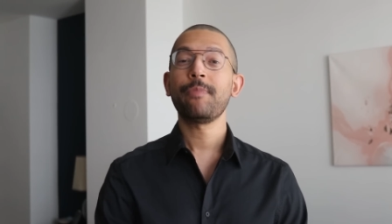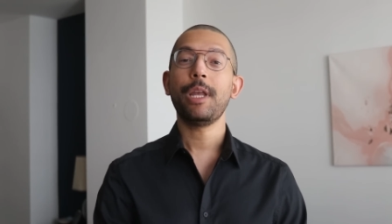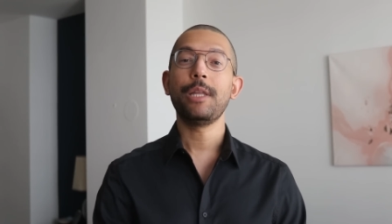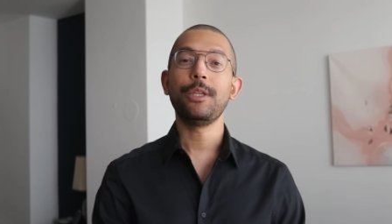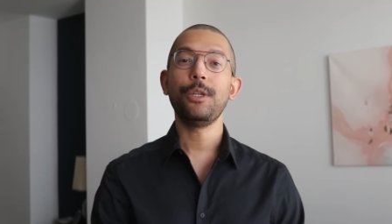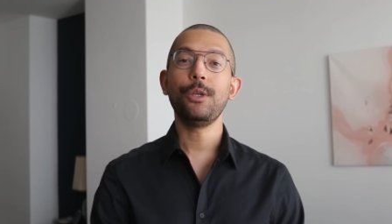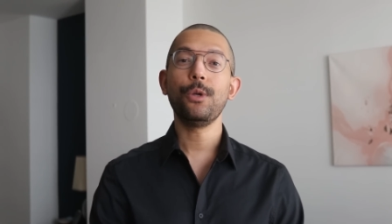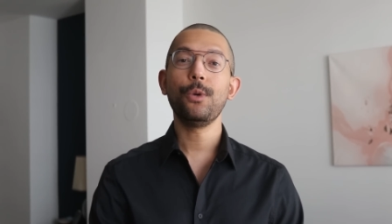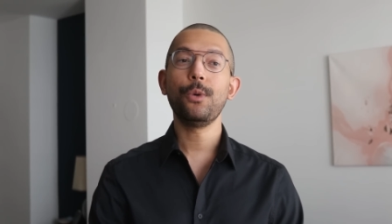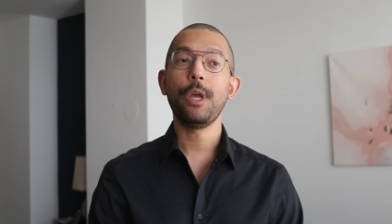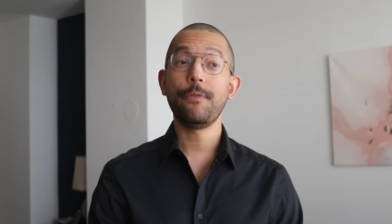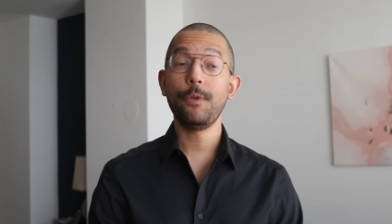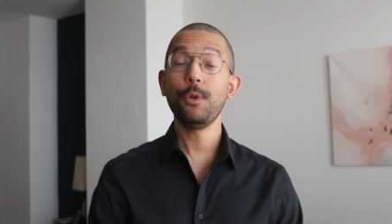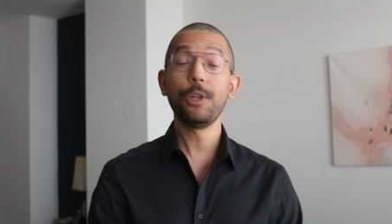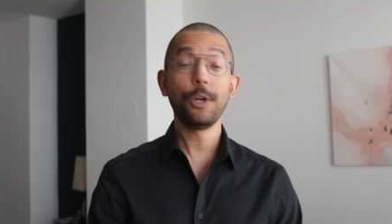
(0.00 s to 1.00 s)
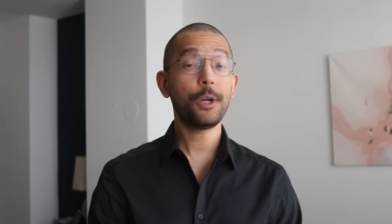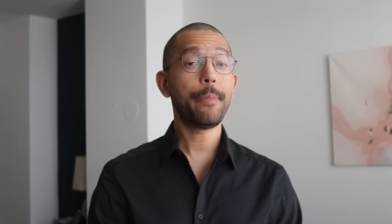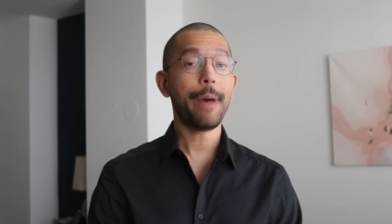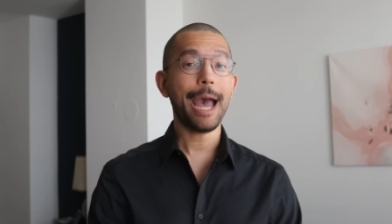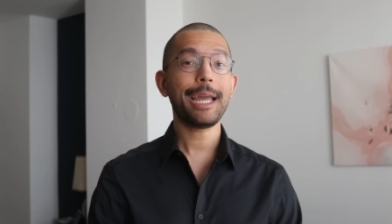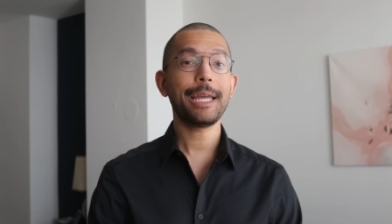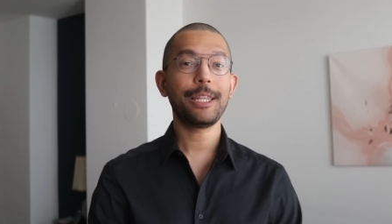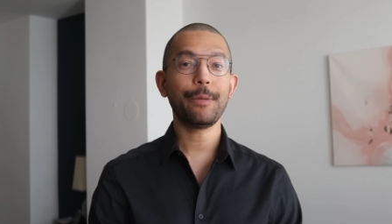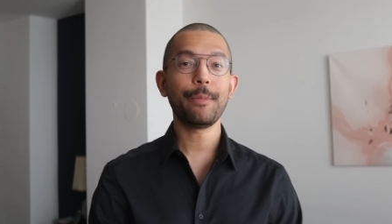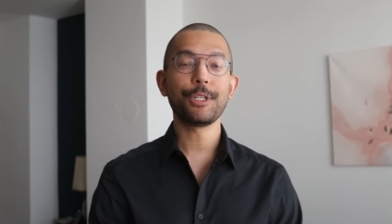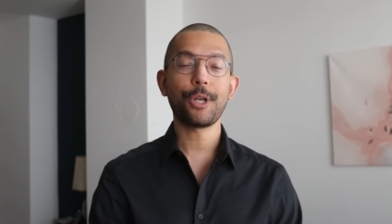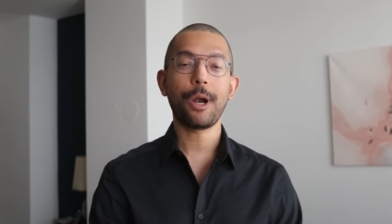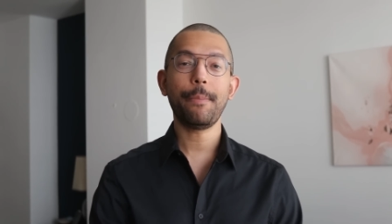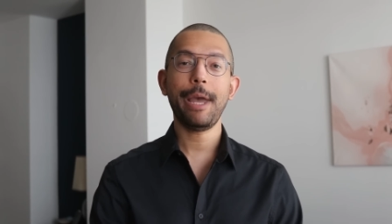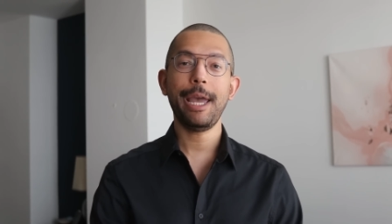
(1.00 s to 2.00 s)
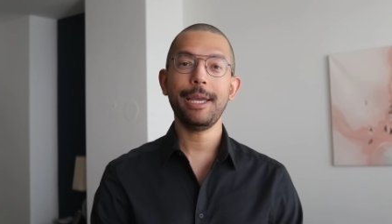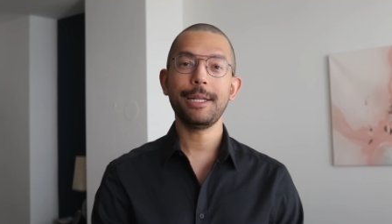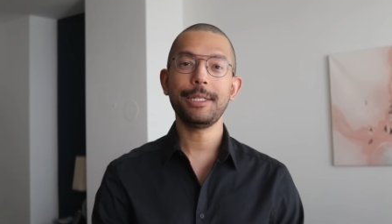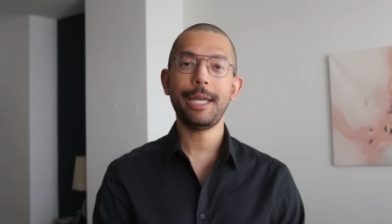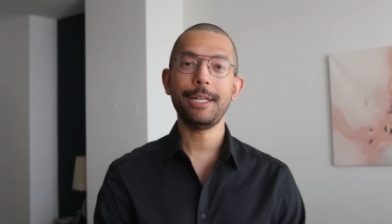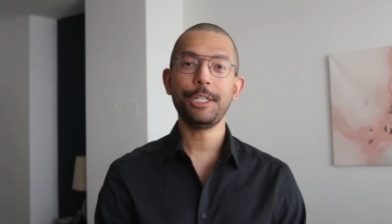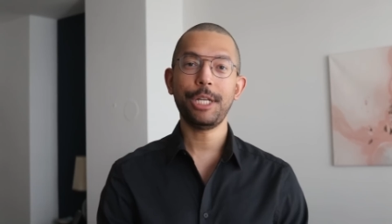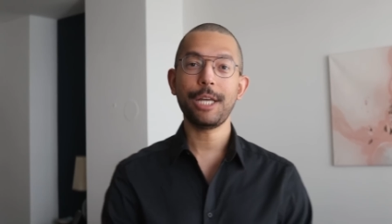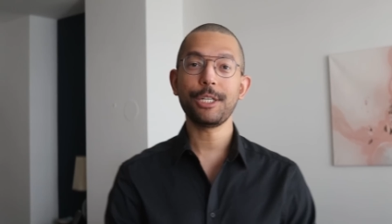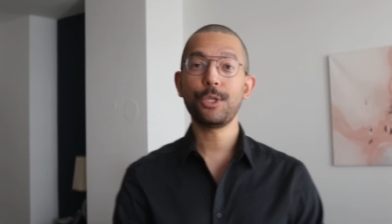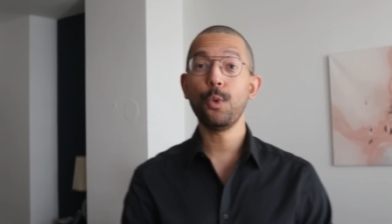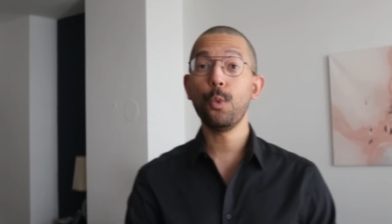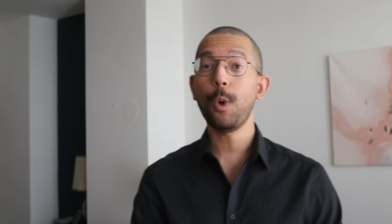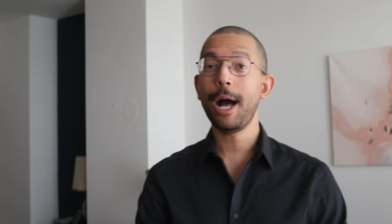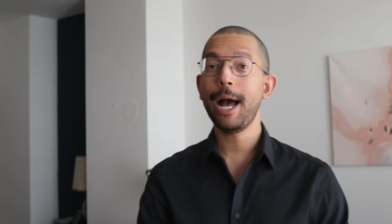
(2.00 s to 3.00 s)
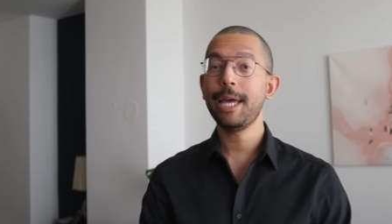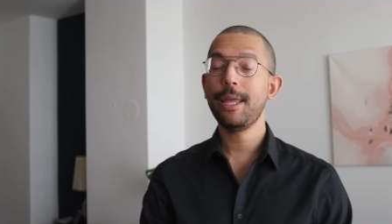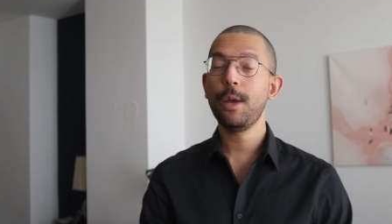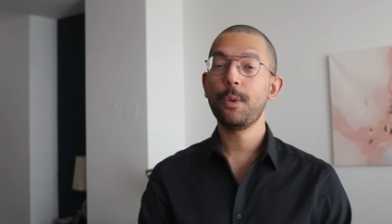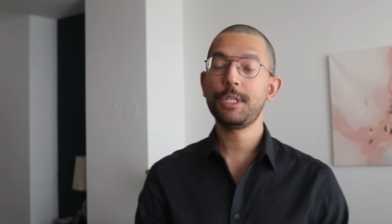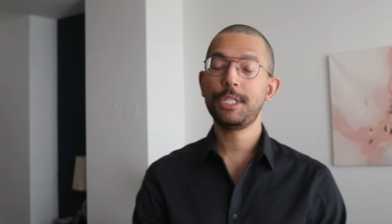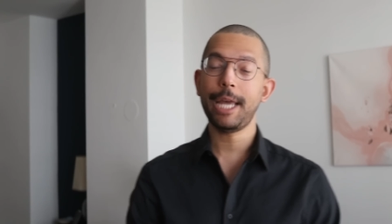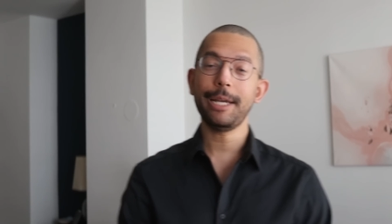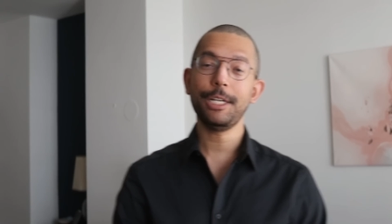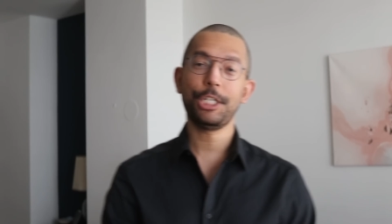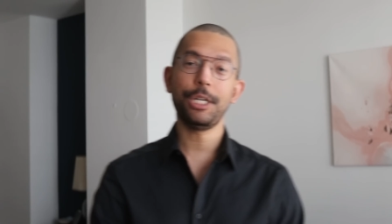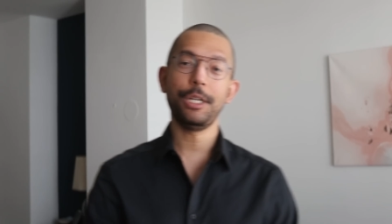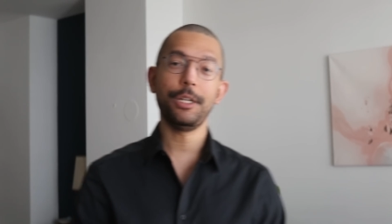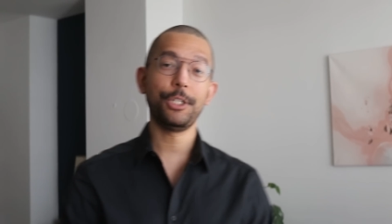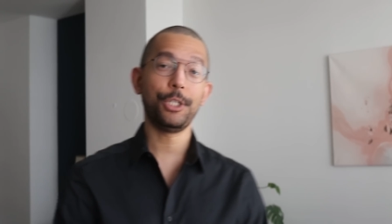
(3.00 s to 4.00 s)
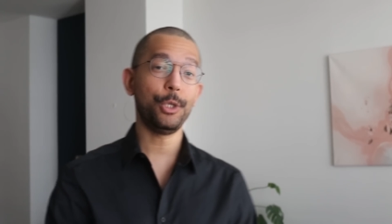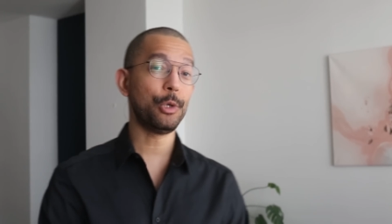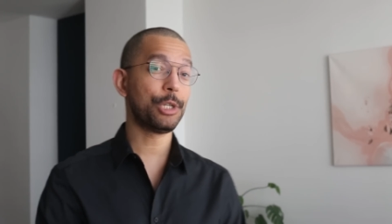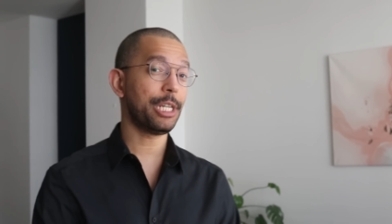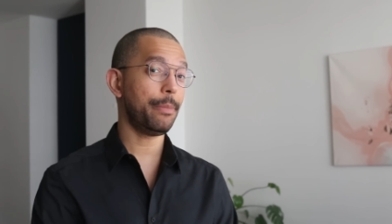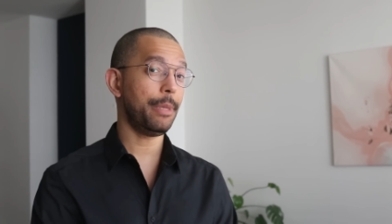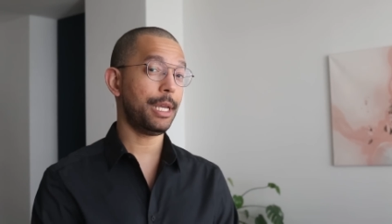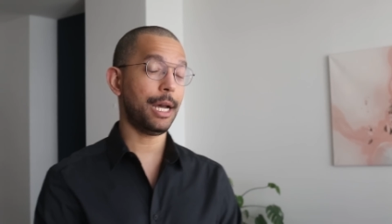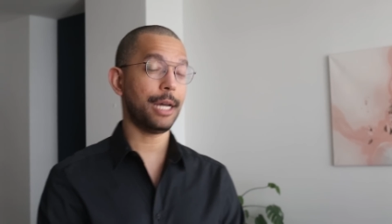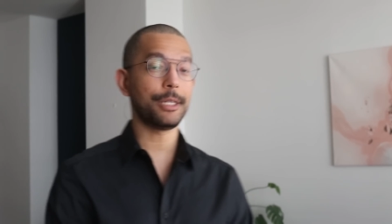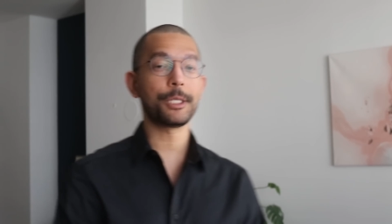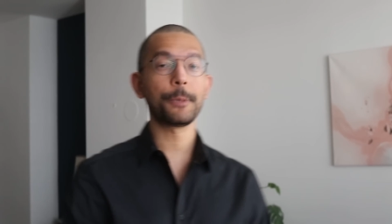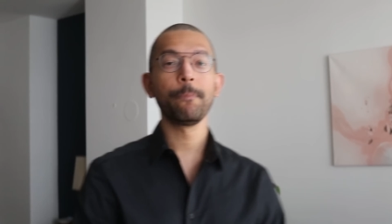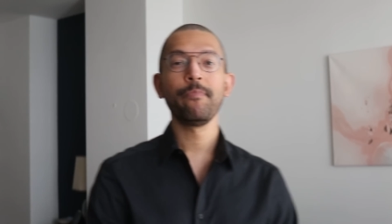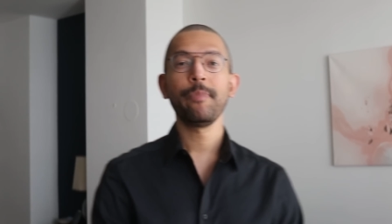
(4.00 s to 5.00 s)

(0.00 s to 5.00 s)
And then if you look back at them and start paying attention as to why they were sanctioned, it's usually because